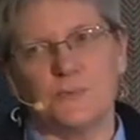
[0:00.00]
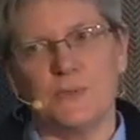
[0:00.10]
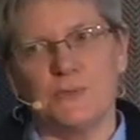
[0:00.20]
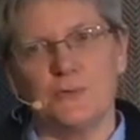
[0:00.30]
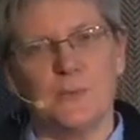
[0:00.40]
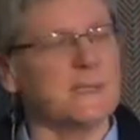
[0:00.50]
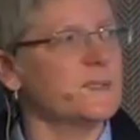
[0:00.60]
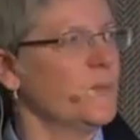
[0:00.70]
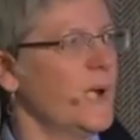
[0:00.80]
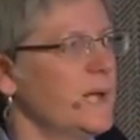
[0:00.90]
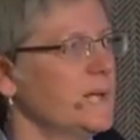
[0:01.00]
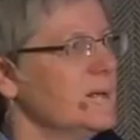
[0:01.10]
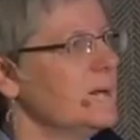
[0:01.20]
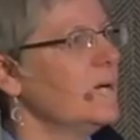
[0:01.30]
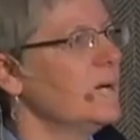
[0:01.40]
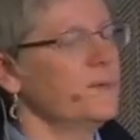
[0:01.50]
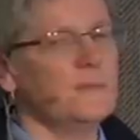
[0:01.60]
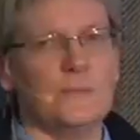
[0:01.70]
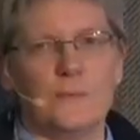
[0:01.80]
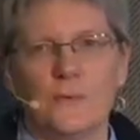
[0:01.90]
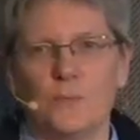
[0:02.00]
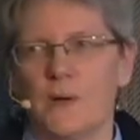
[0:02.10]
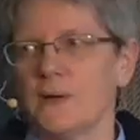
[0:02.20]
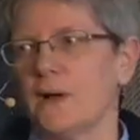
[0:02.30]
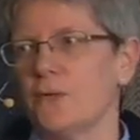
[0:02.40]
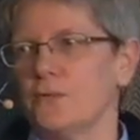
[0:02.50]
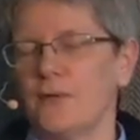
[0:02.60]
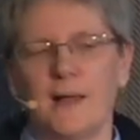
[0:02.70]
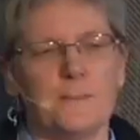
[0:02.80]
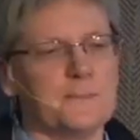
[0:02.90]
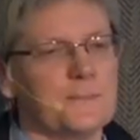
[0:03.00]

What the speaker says: between Dormex and Waken on one cultivar.